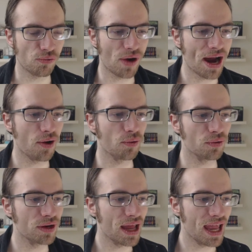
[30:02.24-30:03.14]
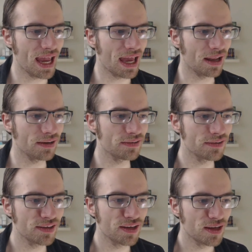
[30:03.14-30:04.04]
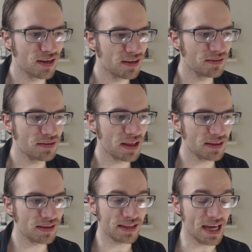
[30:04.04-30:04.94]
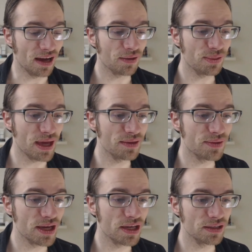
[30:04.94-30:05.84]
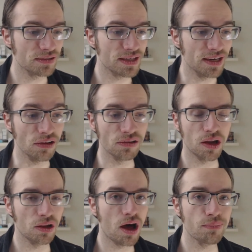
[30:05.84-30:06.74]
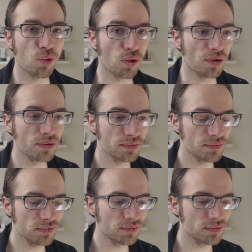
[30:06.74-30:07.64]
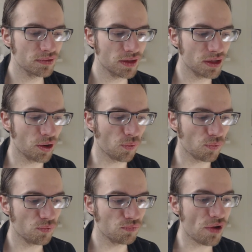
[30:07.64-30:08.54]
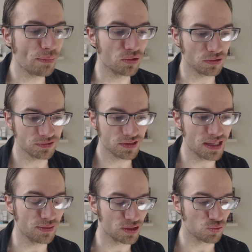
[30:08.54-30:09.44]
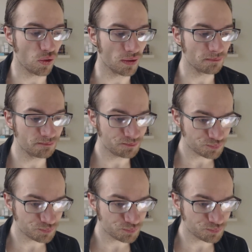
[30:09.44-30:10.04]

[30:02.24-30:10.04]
around, and yeah, they they kill a lot more, you know, rebels in this one.